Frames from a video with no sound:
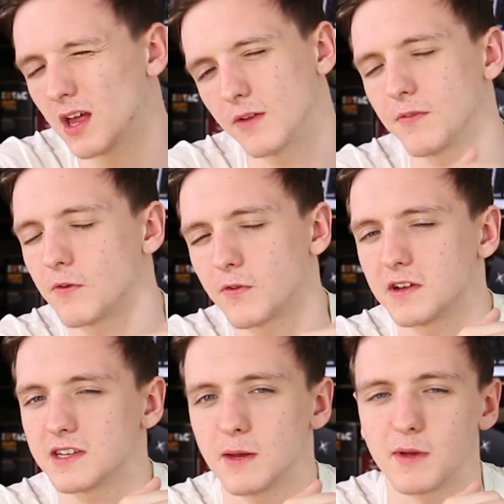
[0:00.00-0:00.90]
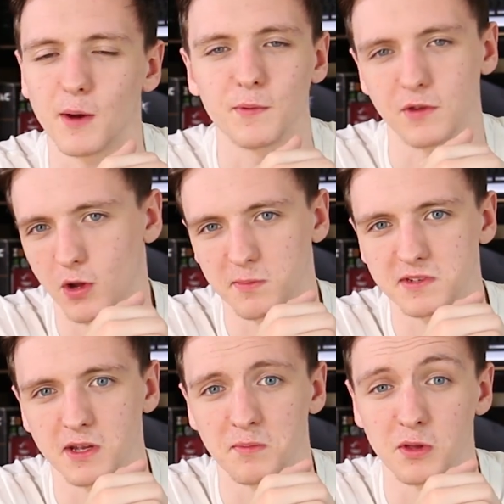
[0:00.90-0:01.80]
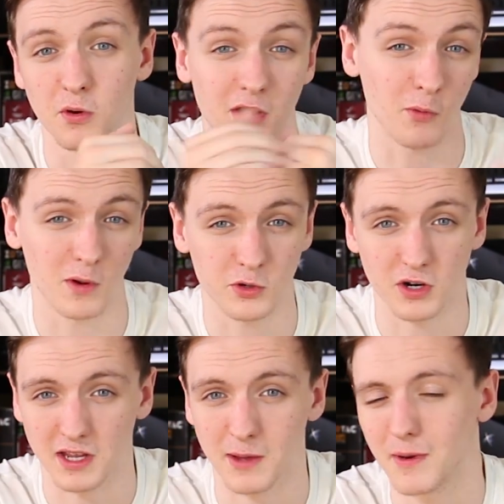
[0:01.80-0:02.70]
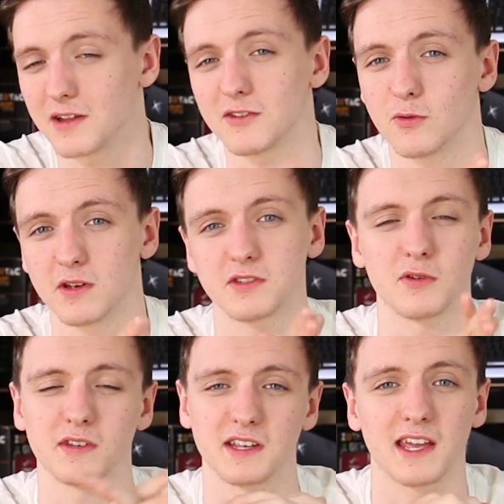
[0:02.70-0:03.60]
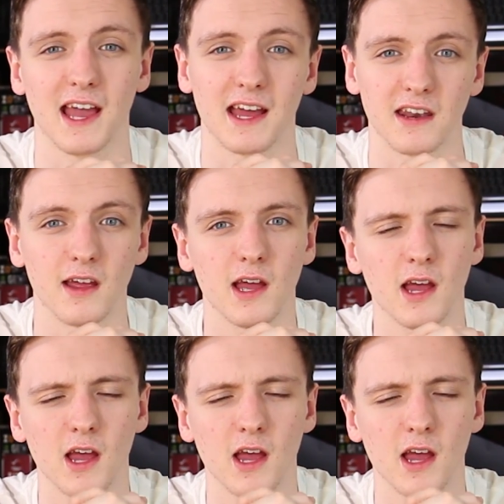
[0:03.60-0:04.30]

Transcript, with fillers: then feel free to hit me up in the comments down below and I will try and get back to you as soon as I can.